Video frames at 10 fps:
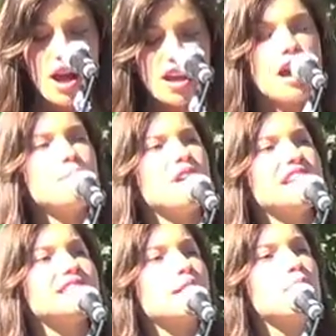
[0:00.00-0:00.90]

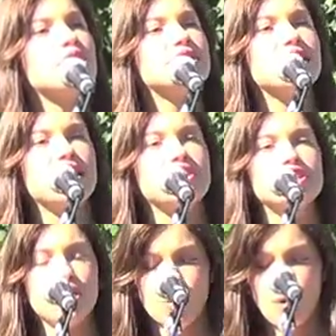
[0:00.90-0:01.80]
Companies like
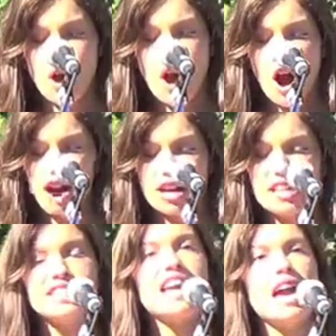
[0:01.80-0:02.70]
Monsanto are
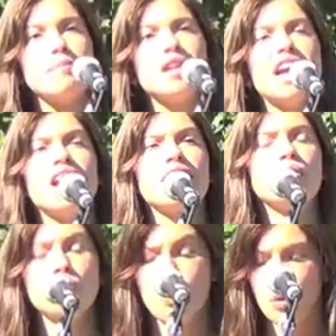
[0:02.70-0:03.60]

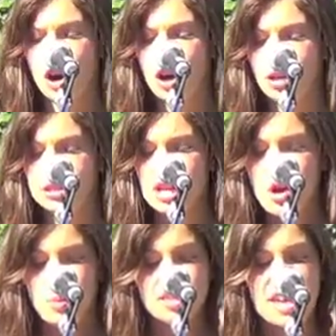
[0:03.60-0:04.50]
contaminating the world
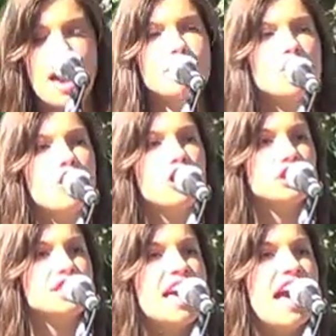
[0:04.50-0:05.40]
with chemicals